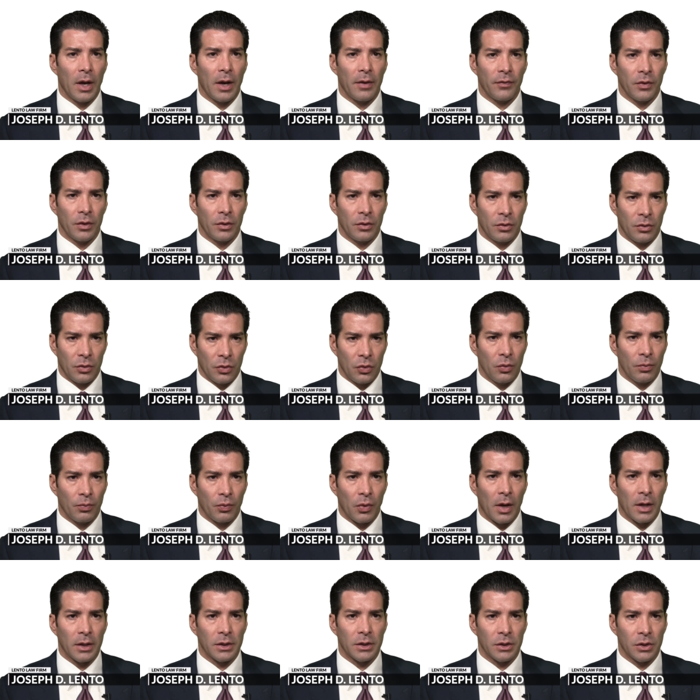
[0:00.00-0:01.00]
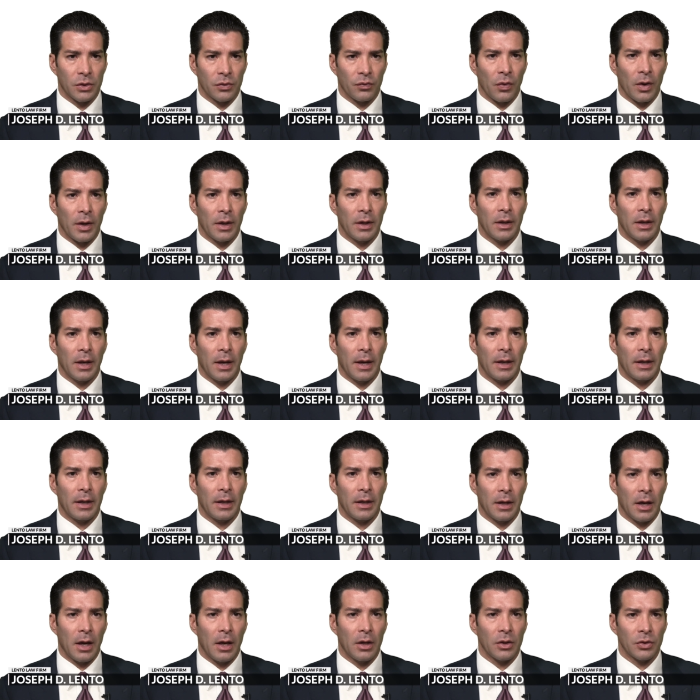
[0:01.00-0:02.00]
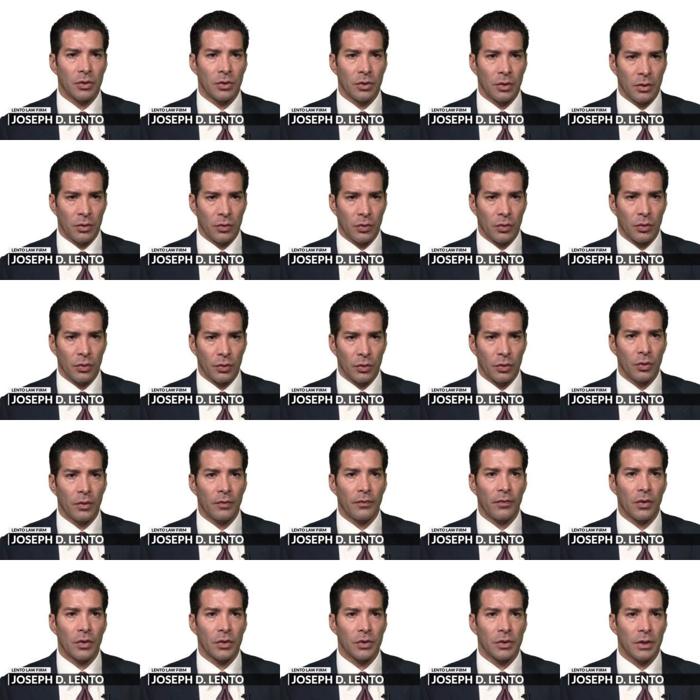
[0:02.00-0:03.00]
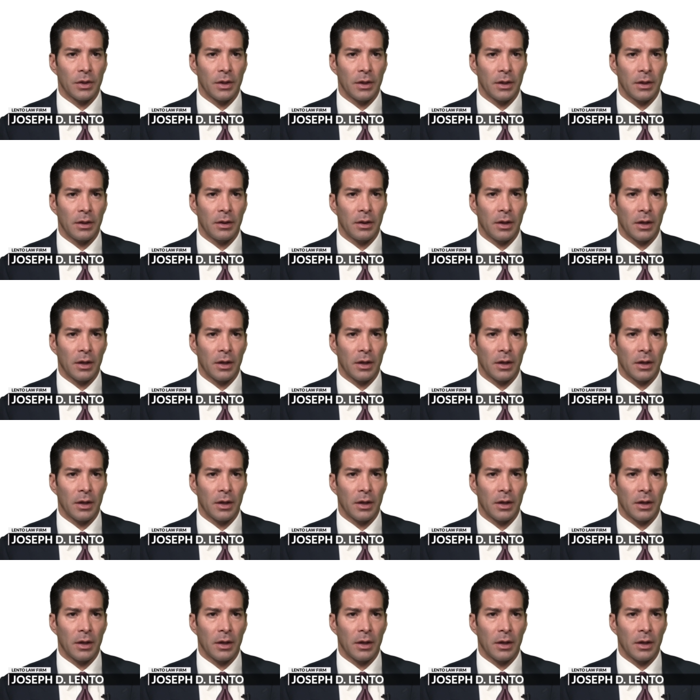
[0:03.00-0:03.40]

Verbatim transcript: have a due process right at a college or, or university.